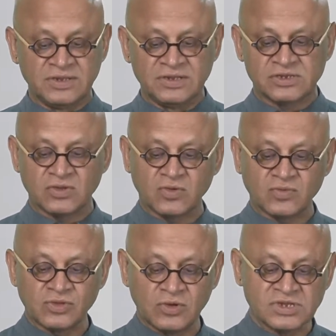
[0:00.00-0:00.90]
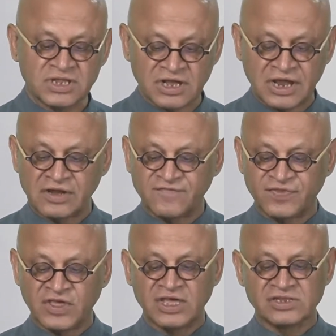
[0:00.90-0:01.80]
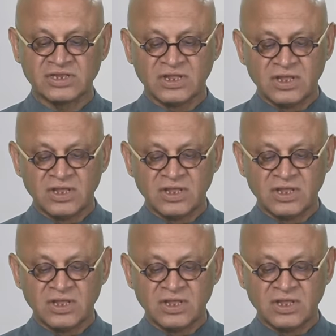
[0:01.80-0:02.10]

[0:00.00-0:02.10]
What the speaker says: So, those are the kind of things